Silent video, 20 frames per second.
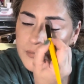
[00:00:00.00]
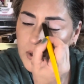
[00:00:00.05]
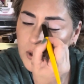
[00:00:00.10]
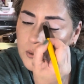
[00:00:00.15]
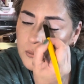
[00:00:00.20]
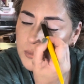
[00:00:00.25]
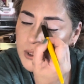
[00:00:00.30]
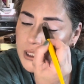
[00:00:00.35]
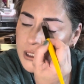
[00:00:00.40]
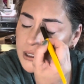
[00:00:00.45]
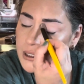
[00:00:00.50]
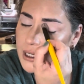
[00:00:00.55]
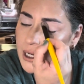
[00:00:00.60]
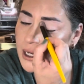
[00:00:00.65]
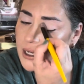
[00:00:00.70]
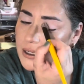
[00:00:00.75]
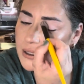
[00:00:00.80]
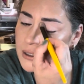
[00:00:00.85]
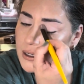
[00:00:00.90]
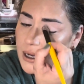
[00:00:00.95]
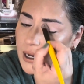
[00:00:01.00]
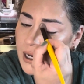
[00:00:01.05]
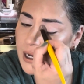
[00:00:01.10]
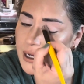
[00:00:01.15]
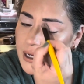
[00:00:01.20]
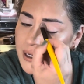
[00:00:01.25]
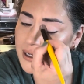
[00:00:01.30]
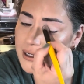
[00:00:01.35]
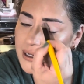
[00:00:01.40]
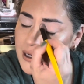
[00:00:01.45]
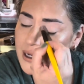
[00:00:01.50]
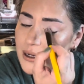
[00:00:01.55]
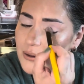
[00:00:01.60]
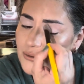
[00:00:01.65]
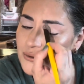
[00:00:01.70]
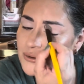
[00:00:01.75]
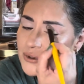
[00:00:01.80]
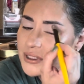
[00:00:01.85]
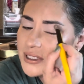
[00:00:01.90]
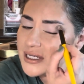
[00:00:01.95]
but yeah, I am
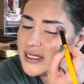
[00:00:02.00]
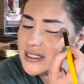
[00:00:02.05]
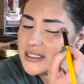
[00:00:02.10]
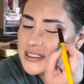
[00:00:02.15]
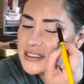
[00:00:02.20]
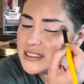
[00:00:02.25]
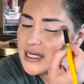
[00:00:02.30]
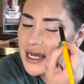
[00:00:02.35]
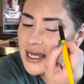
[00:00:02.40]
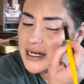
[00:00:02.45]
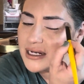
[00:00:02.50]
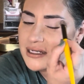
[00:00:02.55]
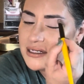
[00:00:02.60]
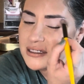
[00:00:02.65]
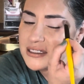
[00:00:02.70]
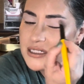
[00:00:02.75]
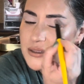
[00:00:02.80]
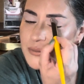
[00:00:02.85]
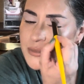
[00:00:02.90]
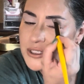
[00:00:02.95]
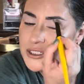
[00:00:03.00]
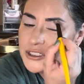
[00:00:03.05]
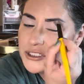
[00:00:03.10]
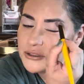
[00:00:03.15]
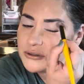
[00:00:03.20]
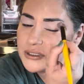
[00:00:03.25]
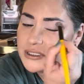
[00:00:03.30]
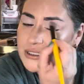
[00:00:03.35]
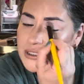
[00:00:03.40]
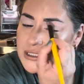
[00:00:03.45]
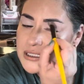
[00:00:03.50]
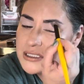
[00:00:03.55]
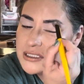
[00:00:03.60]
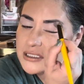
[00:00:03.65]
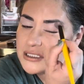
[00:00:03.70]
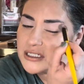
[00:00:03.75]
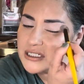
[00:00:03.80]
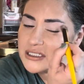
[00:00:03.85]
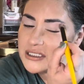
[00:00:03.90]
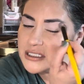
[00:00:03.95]
really excited to be doing this
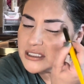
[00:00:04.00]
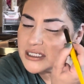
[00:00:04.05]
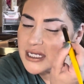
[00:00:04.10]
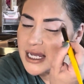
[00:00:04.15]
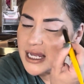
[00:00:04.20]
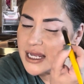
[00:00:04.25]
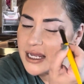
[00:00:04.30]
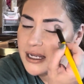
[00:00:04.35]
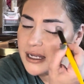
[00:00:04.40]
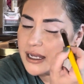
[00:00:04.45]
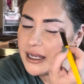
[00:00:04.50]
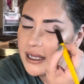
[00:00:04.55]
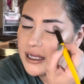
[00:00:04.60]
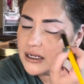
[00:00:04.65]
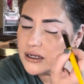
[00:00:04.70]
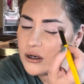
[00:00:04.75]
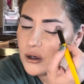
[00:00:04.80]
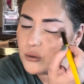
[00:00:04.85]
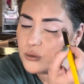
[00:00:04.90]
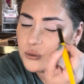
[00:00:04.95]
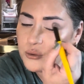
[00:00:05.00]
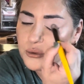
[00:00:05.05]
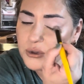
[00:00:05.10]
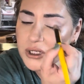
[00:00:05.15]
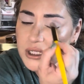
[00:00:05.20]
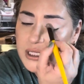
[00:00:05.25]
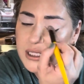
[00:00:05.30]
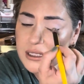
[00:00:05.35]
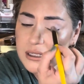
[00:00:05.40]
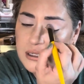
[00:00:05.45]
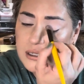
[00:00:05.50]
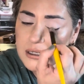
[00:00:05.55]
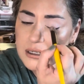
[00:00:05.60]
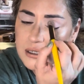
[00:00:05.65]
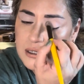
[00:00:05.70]
look today and really